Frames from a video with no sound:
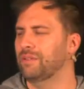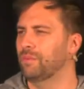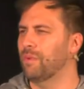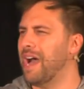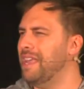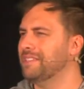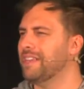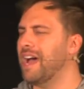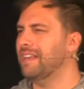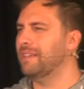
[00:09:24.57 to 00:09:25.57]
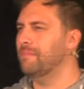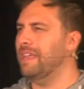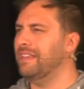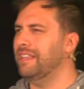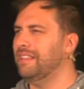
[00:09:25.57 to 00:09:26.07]
Why is God
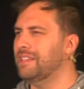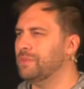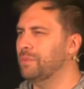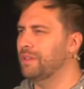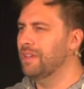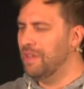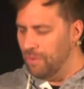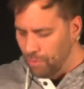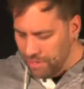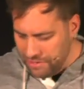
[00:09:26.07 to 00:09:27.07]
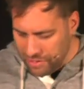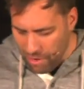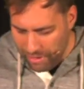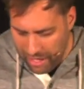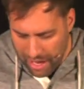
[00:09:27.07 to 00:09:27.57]
commanding this? What is
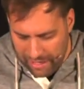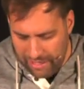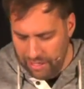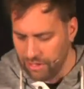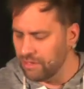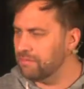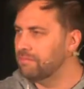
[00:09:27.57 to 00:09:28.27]
going on here?